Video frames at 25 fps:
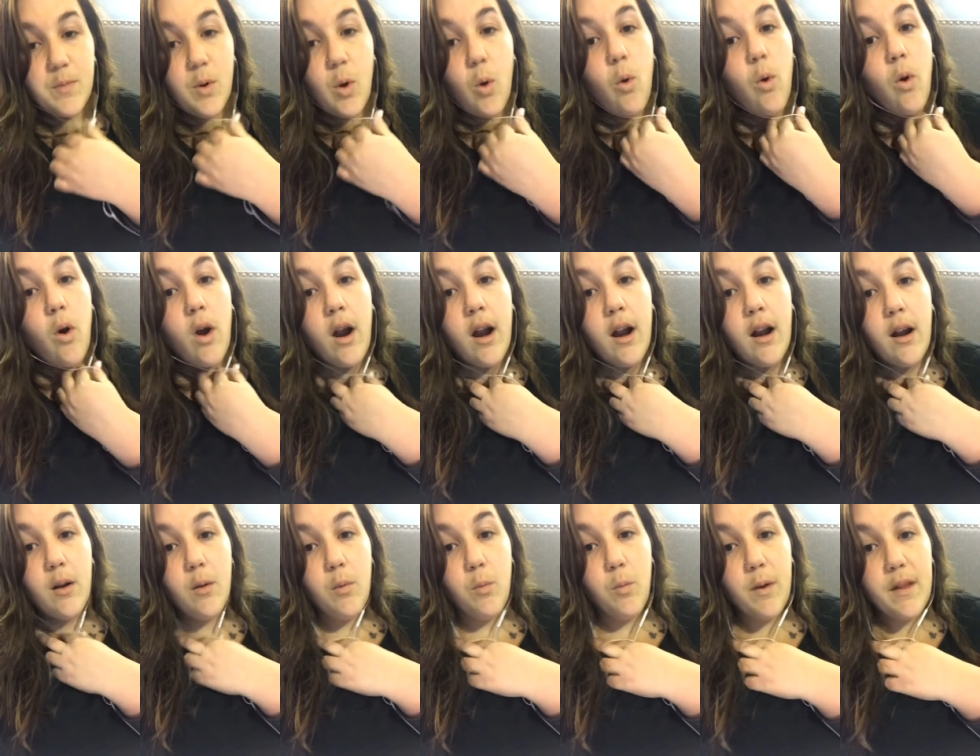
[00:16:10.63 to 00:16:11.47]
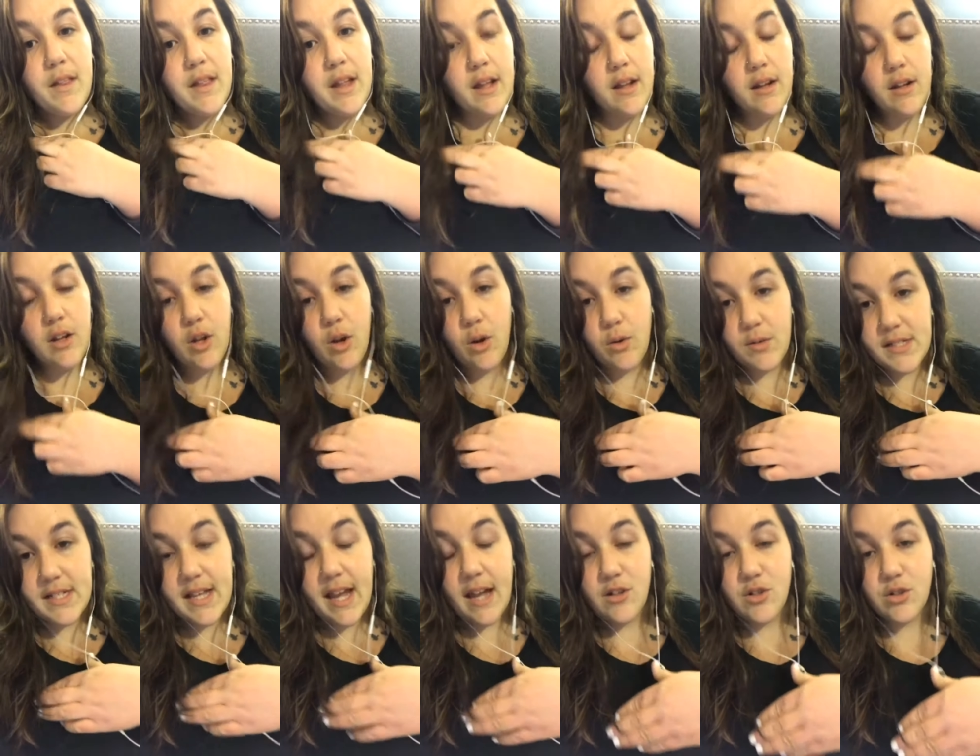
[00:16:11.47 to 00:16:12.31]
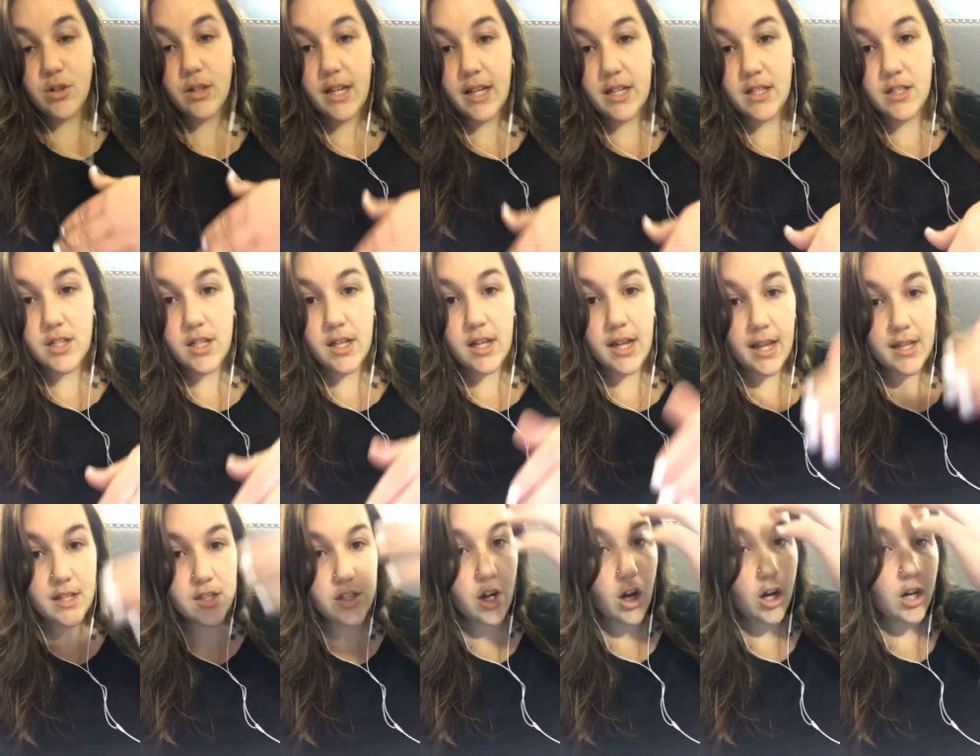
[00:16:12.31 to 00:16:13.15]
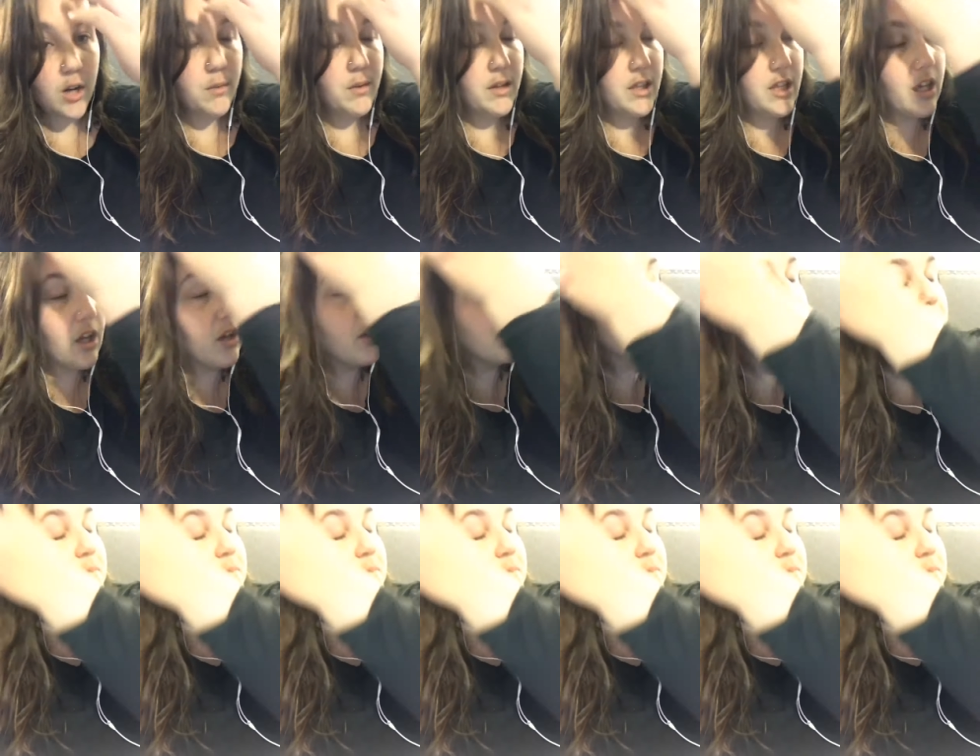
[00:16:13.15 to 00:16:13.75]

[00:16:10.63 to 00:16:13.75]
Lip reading: or within, scheduling to get started with you,